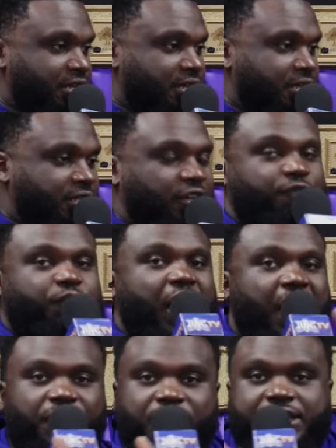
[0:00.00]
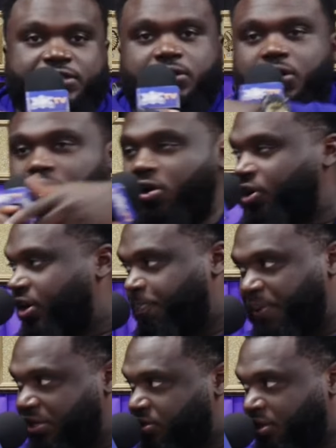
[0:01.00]
The father is no longer in the
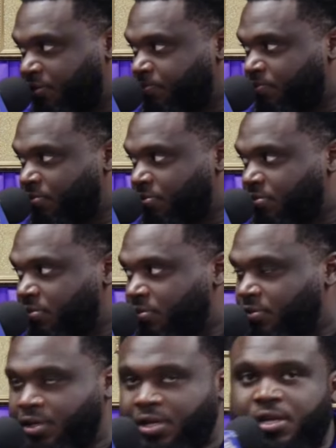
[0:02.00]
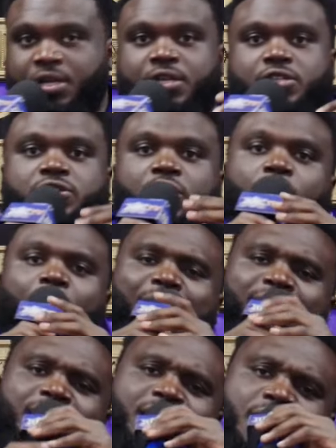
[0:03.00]
picture. Right. So why
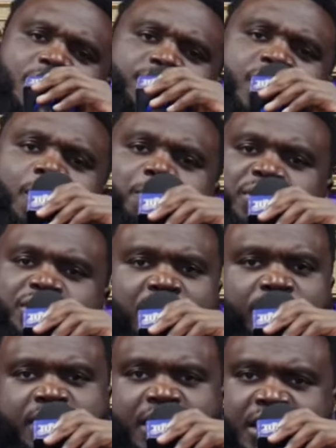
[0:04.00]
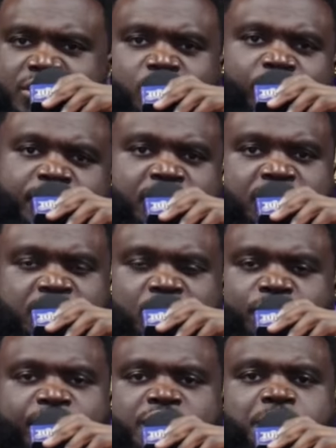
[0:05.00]
the hell y'all put y'all kids over your
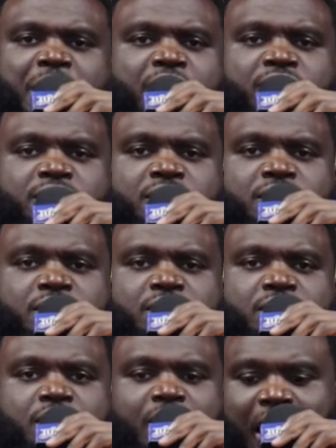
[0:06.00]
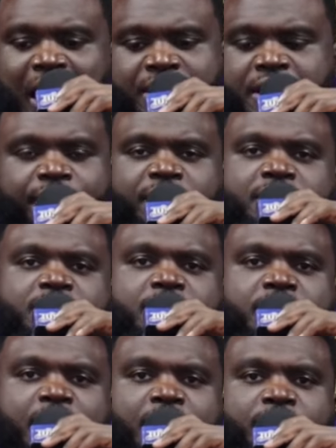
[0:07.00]
over your spouse? I never understood
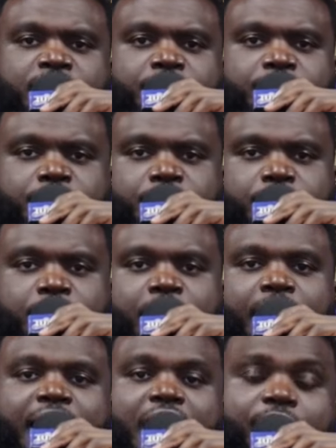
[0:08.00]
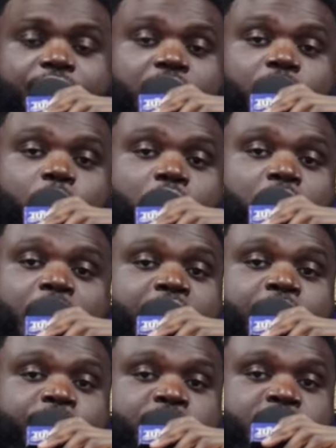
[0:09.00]
that. Even in the world, I
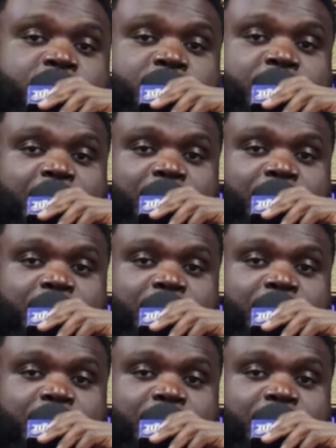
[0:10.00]
never understood that.